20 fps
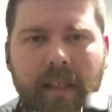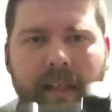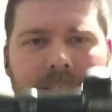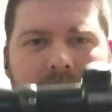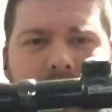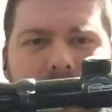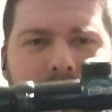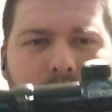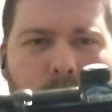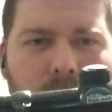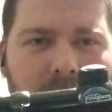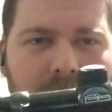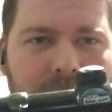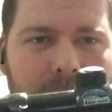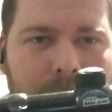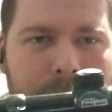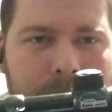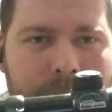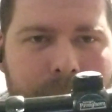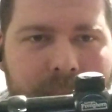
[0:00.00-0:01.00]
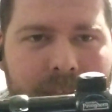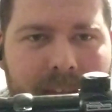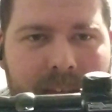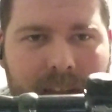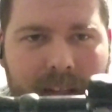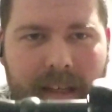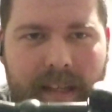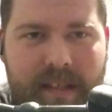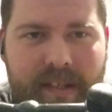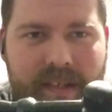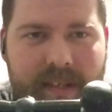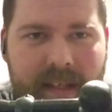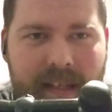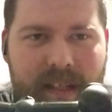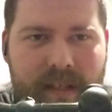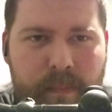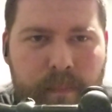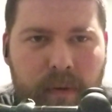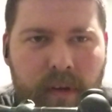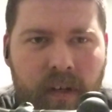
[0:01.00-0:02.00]
anyway,
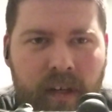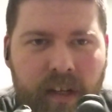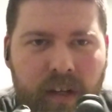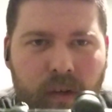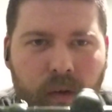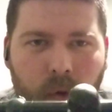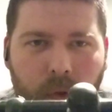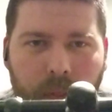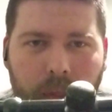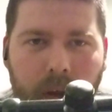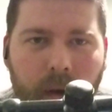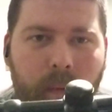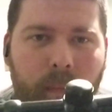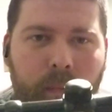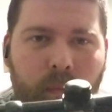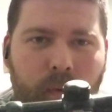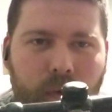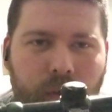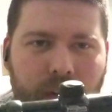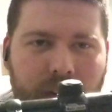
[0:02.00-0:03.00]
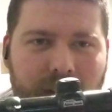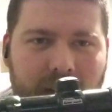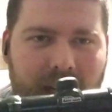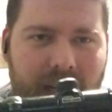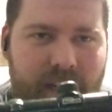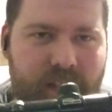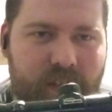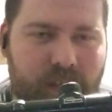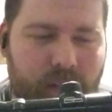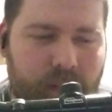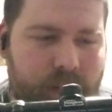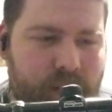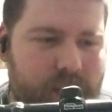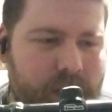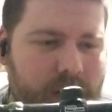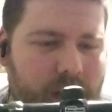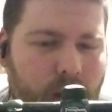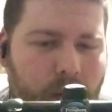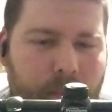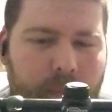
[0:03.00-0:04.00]
it's pretty cool though. Really nice little
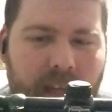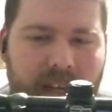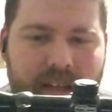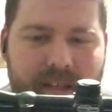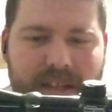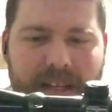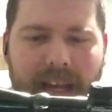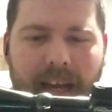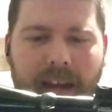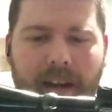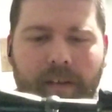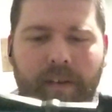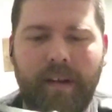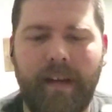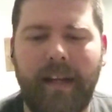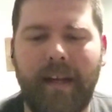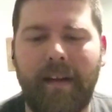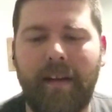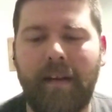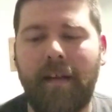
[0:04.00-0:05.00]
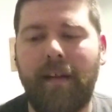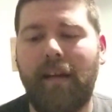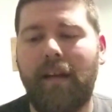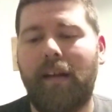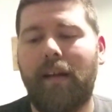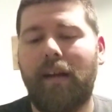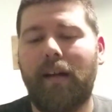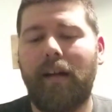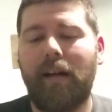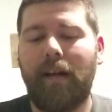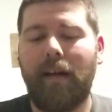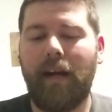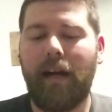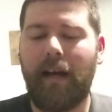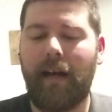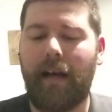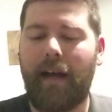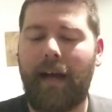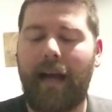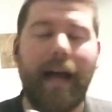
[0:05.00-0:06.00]
scope that it's got on here.
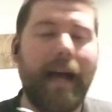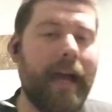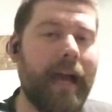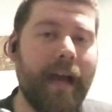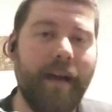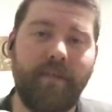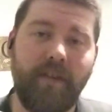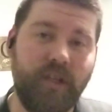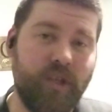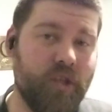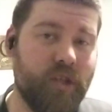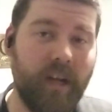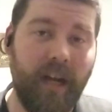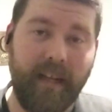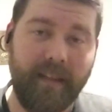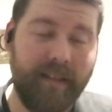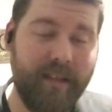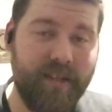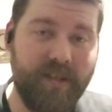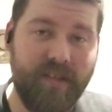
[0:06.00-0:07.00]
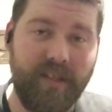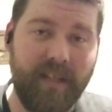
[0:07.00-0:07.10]
I haven't shot this